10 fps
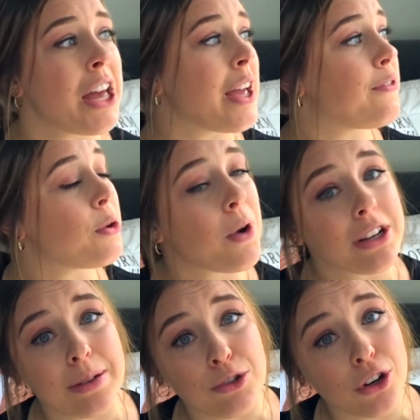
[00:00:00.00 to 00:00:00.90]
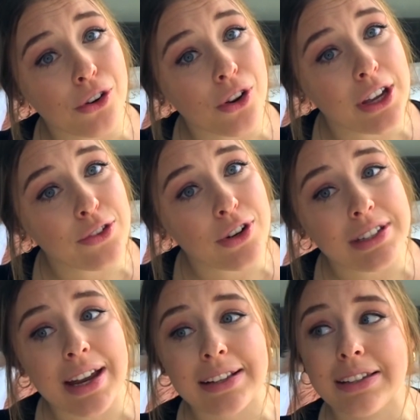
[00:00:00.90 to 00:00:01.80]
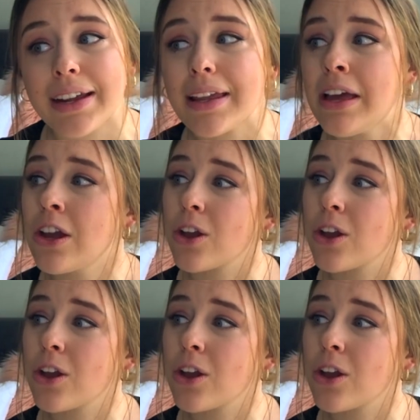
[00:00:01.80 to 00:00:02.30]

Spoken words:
If you want some sugar cookies for a snack tonight,